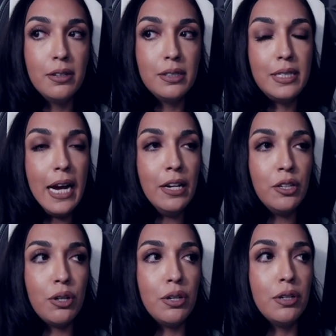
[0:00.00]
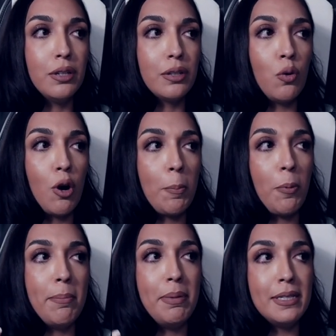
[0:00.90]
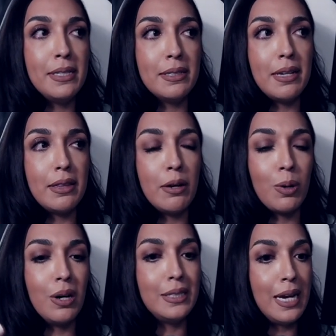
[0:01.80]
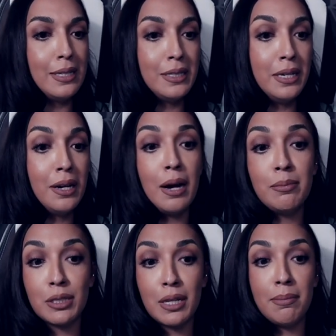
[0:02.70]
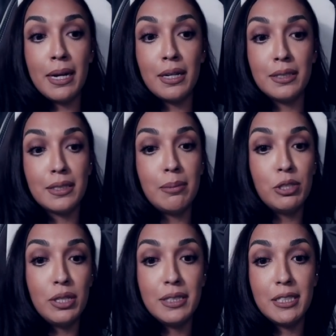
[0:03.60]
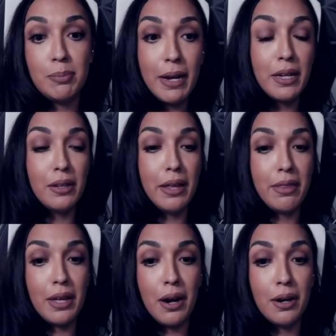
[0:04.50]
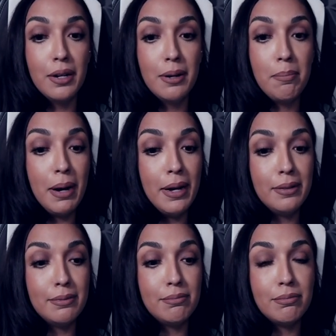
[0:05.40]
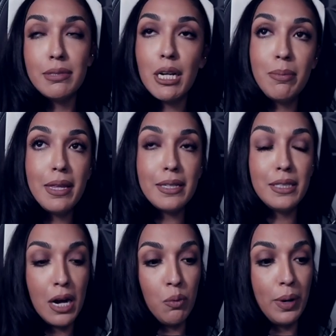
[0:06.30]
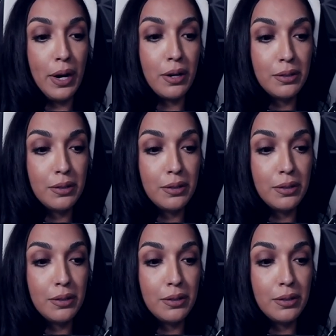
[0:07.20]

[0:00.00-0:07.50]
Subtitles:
Standard corporate business that they were attending. I'm just going to make an assumption and speculate there, but tell me that's not weird.